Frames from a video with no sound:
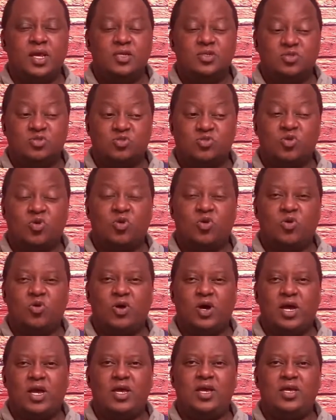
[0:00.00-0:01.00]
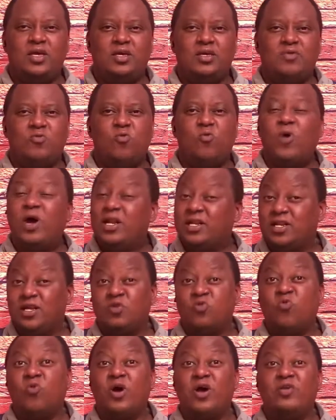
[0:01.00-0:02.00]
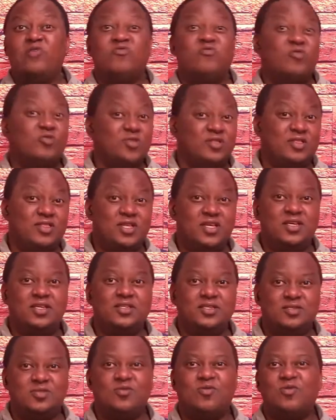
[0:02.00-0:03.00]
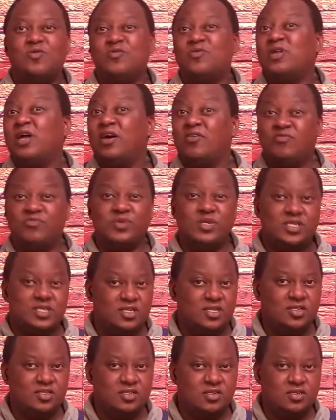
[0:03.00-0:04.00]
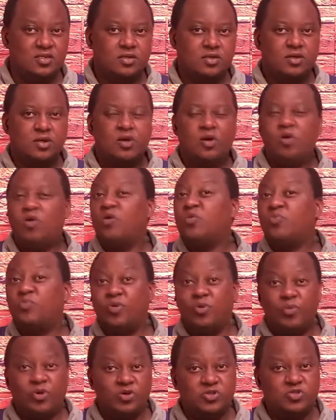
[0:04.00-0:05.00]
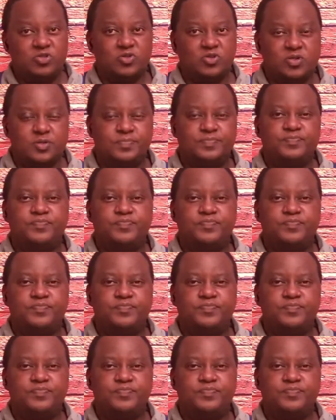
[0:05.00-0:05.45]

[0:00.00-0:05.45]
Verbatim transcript: So I wondered why, of all things, God would have me teach on promotion.